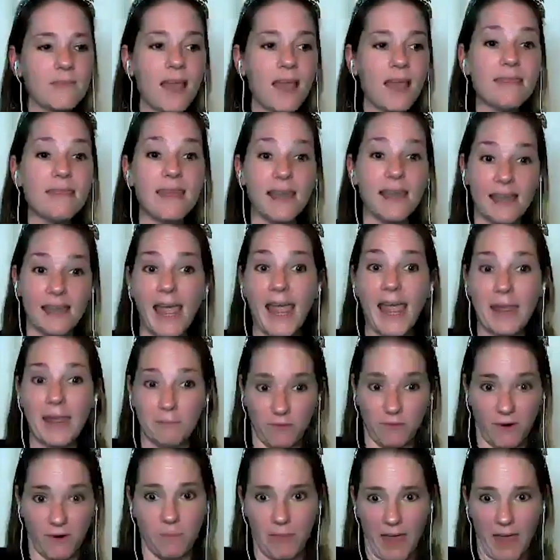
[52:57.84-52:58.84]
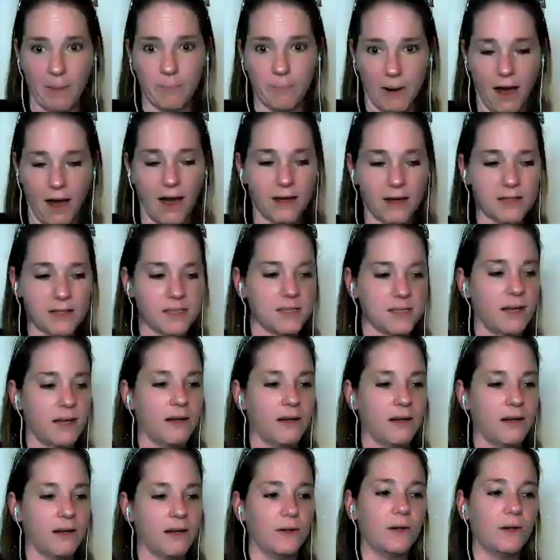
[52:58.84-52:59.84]
that came from that box.
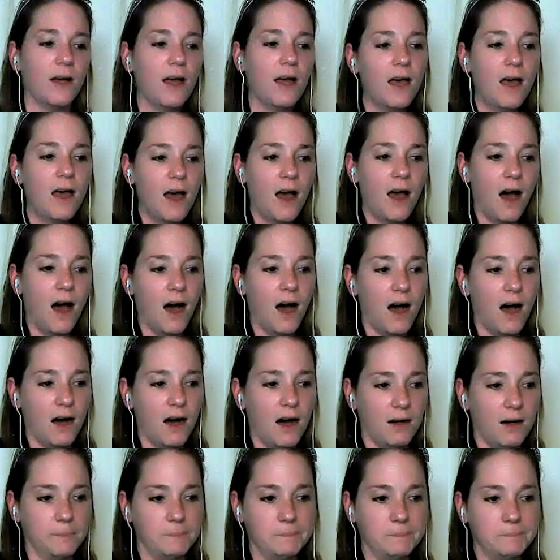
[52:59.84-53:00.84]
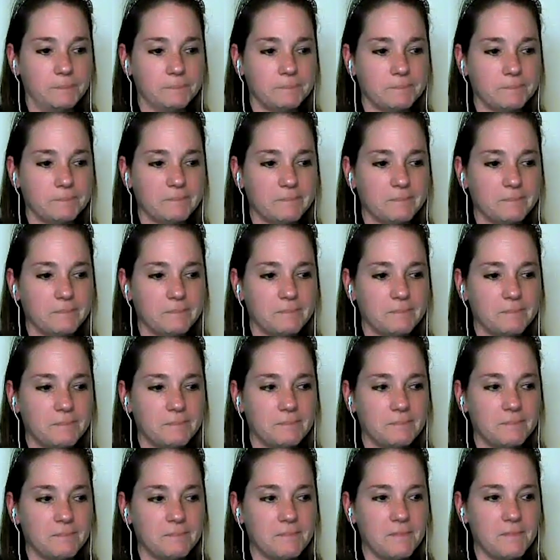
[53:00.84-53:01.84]
So um,
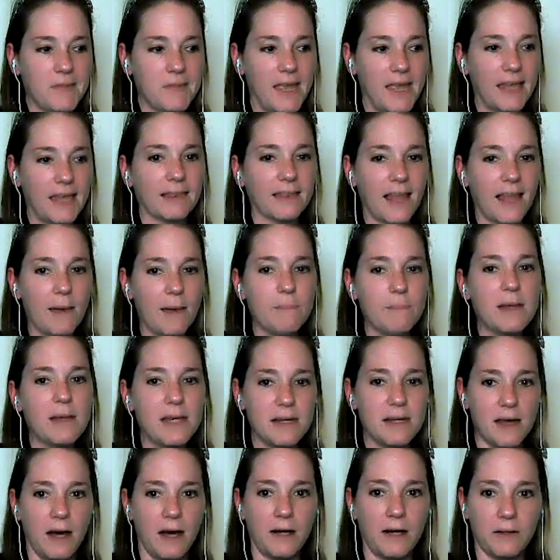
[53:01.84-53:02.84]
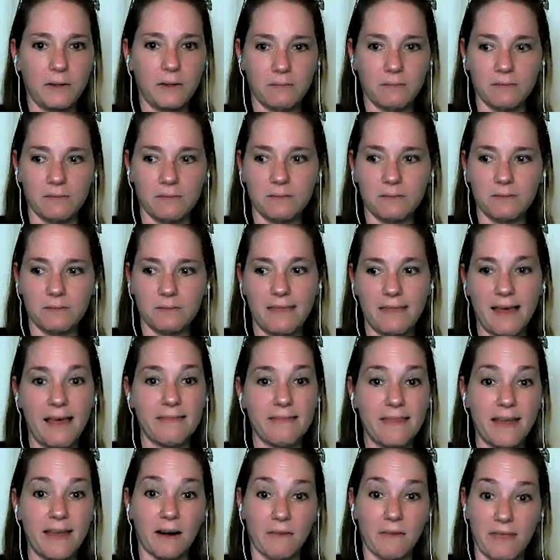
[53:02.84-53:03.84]
it let me know that
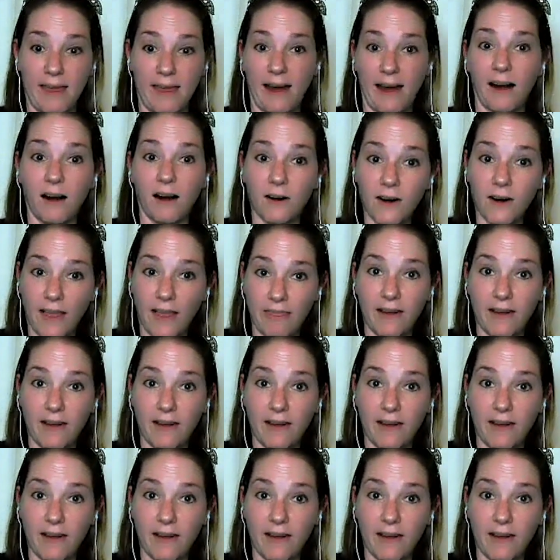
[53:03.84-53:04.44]
they're there and